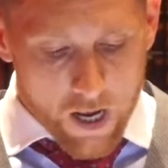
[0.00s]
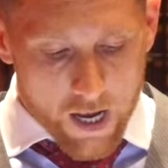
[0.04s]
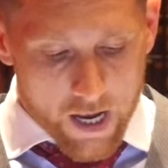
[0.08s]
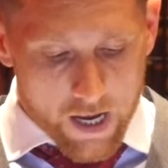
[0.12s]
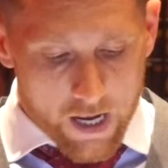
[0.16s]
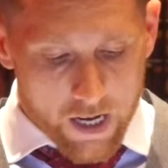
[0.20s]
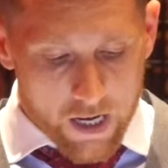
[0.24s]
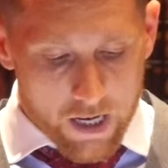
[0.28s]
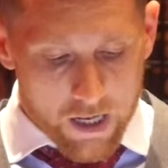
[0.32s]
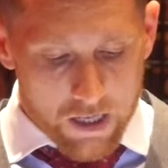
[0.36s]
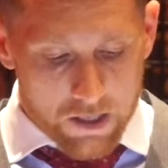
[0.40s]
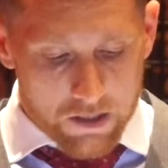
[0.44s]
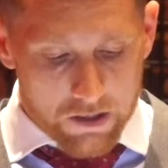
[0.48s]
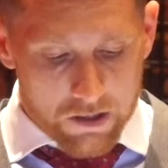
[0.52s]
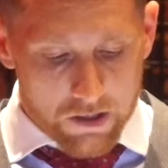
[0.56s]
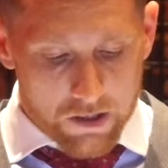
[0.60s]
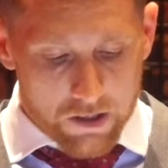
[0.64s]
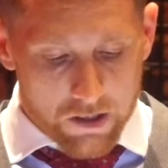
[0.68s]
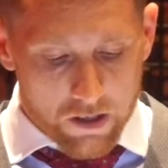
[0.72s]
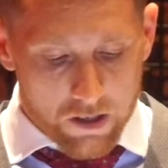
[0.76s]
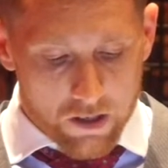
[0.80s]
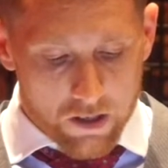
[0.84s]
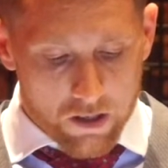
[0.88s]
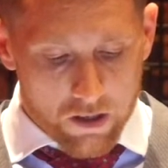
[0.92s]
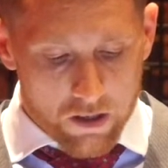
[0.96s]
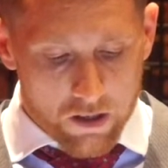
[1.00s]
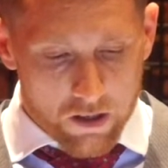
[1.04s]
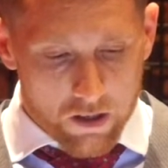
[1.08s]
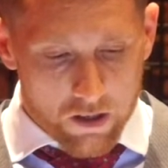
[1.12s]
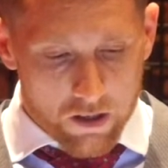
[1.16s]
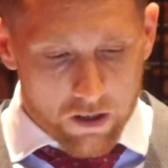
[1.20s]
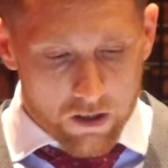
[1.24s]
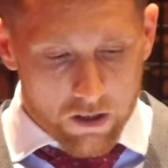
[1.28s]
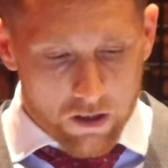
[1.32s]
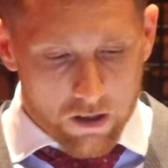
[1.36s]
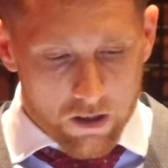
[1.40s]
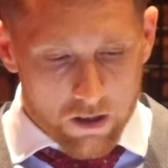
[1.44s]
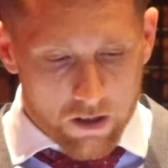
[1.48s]
And
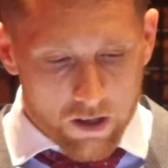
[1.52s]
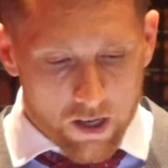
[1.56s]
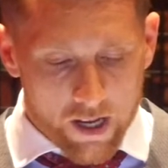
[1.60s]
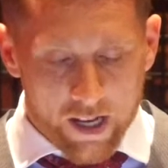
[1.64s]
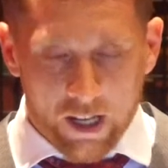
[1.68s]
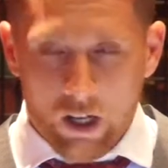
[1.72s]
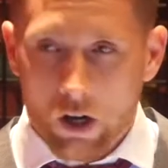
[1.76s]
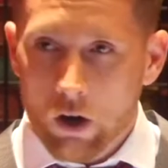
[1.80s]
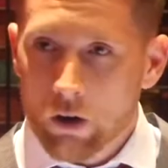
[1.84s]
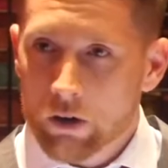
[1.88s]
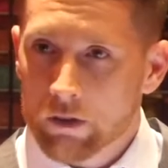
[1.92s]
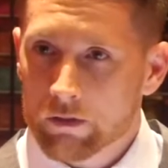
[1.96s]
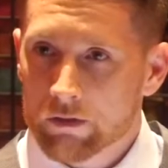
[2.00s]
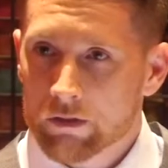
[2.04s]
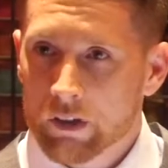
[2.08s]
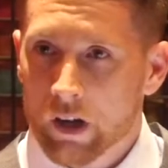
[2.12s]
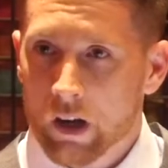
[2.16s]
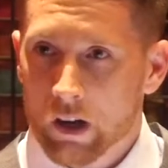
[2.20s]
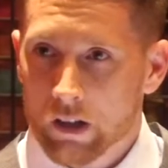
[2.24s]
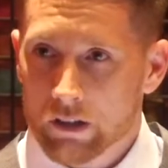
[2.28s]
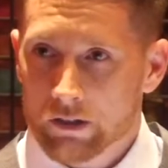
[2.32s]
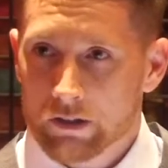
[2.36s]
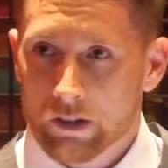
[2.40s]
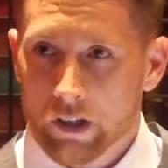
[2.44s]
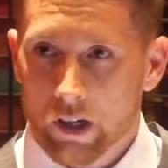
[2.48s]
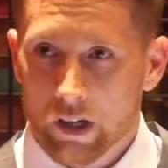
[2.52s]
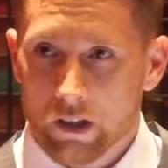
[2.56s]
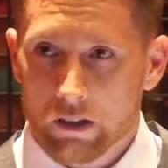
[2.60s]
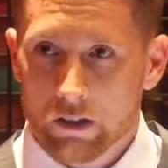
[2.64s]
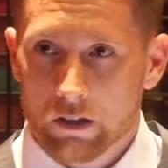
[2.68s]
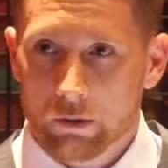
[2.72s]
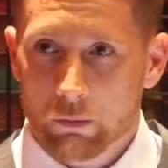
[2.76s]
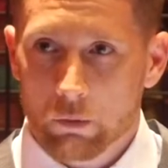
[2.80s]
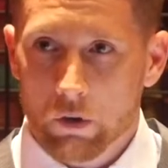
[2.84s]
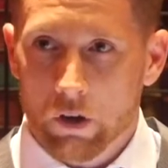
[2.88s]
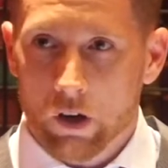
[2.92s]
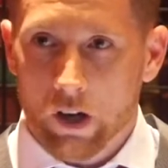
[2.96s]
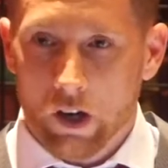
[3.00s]
a code of
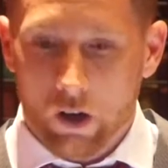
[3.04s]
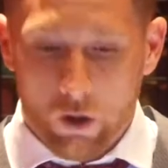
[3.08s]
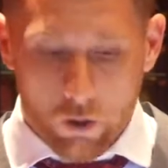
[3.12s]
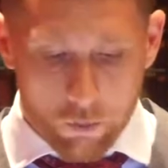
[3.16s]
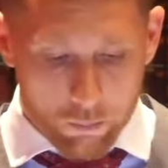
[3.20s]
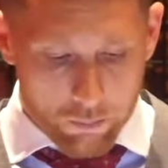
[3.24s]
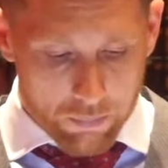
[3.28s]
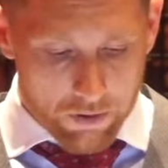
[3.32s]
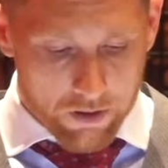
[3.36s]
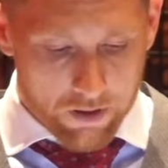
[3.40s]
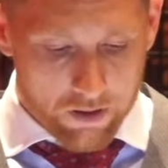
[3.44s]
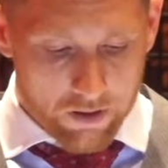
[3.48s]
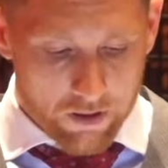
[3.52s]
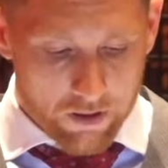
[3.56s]
conduct will help